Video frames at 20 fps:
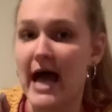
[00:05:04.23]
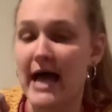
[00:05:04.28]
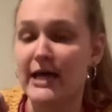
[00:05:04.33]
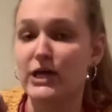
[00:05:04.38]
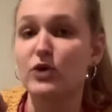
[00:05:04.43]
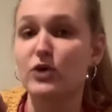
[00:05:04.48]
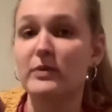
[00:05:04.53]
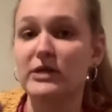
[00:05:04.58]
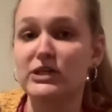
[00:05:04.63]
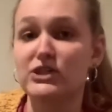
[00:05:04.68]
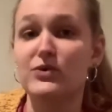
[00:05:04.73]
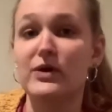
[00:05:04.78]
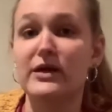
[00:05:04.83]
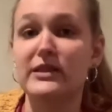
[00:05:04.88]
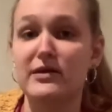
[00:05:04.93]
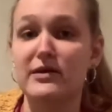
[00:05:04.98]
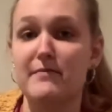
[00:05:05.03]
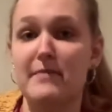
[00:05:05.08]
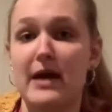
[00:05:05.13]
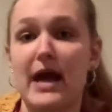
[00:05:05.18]
you'll be doing
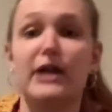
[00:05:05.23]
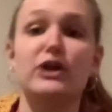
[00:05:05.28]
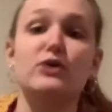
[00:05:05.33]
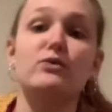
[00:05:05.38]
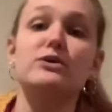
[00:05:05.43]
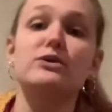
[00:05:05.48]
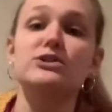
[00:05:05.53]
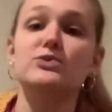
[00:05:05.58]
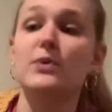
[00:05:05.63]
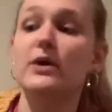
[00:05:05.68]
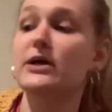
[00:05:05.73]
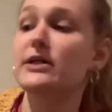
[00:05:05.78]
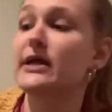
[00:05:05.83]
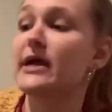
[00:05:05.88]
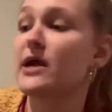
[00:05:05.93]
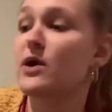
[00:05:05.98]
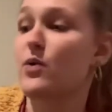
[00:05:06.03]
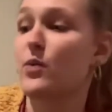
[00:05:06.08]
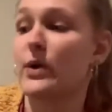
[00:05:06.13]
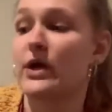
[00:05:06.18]
the manual
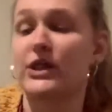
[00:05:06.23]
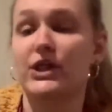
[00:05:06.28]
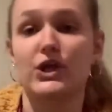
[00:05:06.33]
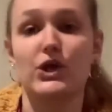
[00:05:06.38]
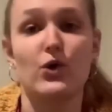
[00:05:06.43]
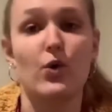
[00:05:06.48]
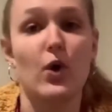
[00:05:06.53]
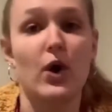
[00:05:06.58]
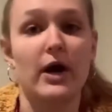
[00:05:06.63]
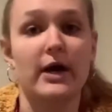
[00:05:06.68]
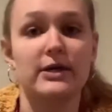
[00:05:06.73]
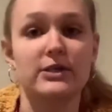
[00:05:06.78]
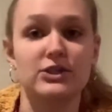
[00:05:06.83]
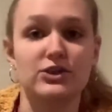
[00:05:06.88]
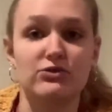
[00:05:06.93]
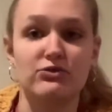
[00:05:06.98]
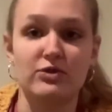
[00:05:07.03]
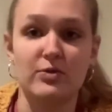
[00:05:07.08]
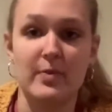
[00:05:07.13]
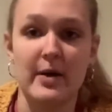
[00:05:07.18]
swirling with your
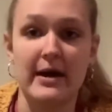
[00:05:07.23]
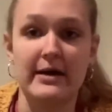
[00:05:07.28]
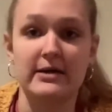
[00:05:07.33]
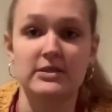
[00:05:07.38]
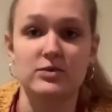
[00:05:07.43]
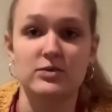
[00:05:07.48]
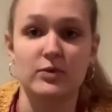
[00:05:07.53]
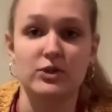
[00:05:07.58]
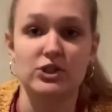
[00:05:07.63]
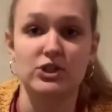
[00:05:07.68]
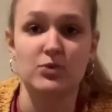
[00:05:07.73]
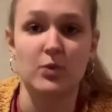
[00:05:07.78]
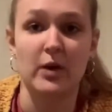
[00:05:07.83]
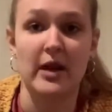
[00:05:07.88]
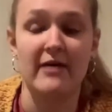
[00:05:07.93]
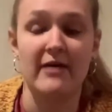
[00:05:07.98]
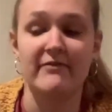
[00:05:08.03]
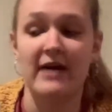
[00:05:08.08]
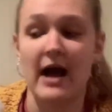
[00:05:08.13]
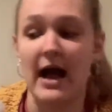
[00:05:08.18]
toothpicks, which is what
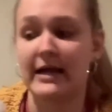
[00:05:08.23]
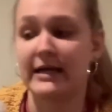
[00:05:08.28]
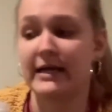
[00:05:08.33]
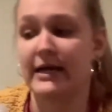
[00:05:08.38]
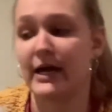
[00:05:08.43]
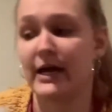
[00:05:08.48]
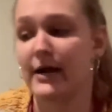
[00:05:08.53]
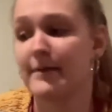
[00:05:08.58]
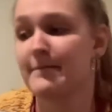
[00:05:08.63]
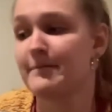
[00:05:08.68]
I've got here.